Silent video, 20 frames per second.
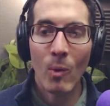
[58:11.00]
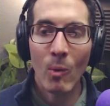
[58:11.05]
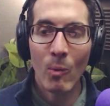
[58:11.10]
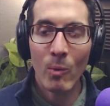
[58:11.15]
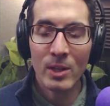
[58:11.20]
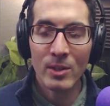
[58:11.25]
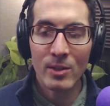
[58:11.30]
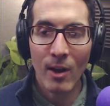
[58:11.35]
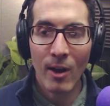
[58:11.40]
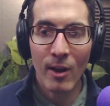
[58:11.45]

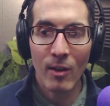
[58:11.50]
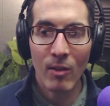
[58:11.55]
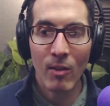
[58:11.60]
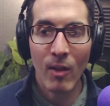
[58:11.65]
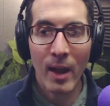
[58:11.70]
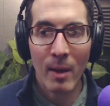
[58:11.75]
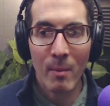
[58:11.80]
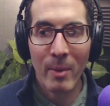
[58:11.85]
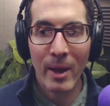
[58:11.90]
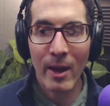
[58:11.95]
We talk a
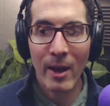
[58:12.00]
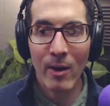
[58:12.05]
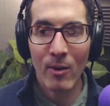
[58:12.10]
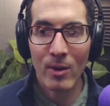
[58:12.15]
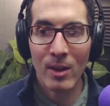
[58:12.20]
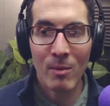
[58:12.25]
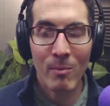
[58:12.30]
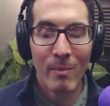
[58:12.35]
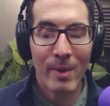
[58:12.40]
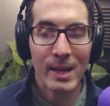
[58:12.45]
lot about
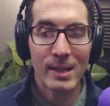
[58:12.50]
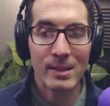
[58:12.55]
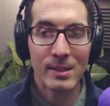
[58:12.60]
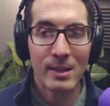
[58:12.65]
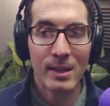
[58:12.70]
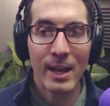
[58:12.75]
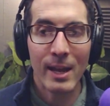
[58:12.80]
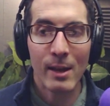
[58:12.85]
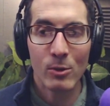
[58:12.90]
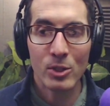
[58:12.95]
in medicine
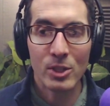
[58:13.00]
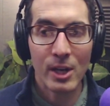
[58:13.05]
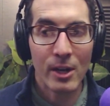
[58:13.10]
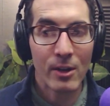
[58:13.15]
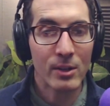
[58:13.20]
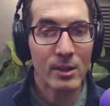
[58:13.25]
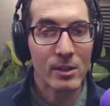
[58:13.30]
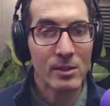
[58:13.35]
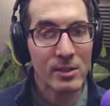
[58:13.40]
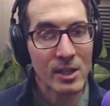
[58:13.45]
now shared
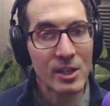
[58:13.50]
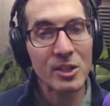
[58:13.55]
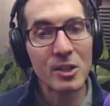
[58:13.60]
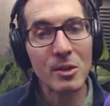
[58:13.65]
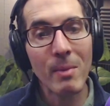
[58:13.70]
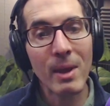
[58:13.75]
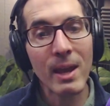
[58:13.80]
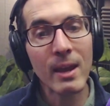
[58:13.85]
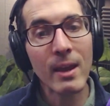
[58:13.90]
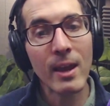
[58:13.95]
decision
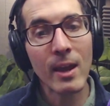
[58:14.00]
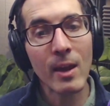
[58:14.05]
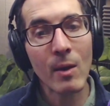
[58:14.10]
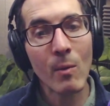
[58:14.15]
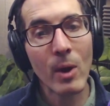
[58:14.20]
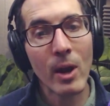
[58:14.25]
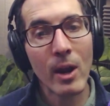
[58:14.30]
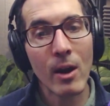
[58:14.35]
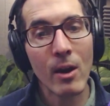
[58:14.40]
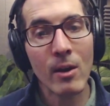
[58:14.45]
making
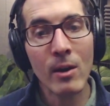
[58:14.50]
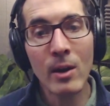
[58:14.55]
where